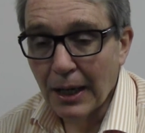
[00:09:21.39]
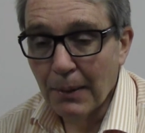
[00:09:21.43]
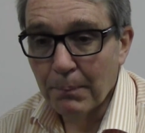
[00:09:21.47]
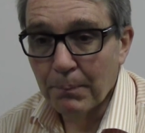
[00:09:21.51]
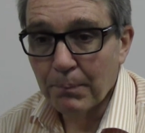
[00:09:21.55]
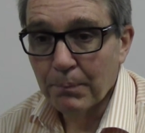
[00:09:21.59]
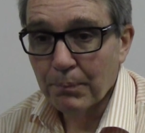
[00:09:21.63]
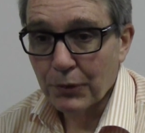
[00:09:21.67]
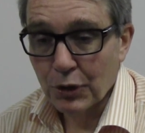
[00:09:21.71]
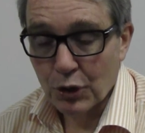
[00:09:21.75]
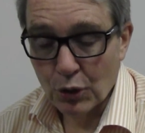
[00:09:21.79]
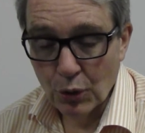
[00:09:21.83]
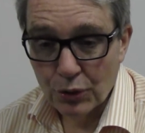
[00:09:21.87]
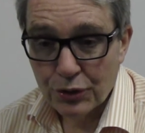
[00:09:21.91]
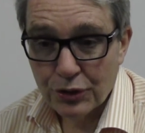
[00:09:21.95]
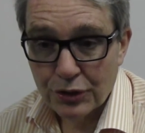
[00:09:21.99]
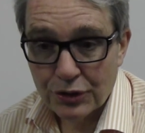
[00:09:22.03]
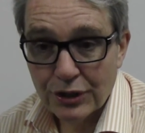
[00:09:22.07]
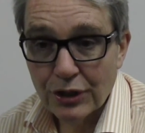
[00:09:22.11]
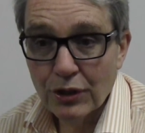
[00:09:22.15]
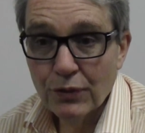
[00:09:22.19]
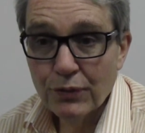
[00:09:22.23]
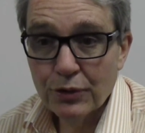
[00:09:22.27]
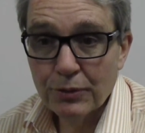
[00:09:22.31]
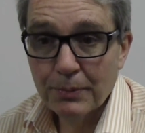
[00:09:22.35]
The
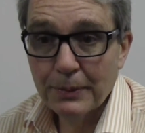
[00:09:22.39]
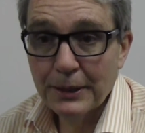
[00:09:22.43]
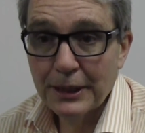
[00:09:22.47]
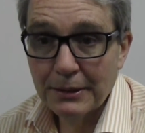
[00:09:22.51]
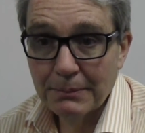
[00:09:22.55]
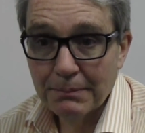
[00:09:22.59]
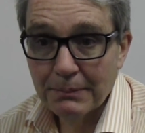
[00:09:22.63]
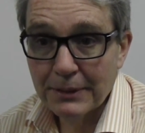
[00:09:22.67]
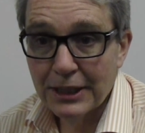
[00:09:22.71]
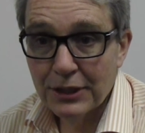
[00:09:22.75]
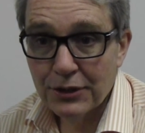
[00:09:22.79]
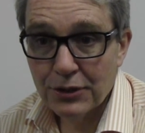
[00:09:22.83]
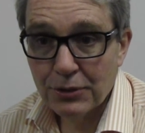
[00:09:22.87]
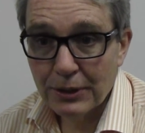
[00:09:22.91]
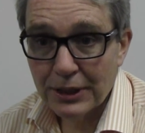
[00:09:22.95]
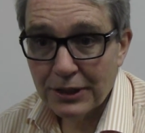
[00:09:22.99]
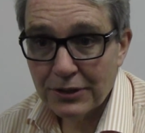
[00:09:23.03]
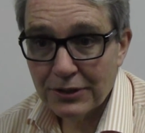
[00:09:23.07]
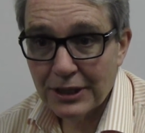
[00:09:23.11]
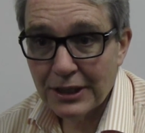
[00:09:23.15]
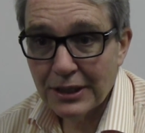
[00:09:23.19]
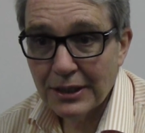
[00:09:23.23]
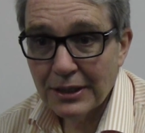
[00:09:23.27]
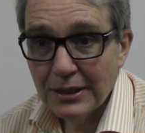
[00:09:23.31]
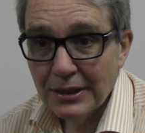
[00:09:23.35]
course itself has been
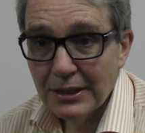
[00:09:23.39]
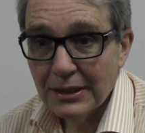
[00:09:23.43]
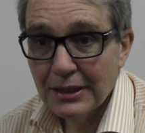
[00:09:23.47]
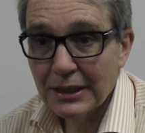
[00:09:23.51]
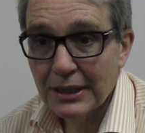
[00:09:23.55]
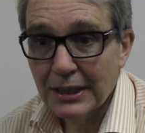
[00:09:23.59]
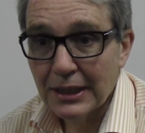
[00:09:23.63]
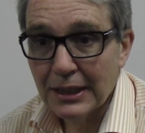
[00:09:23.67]
interesting.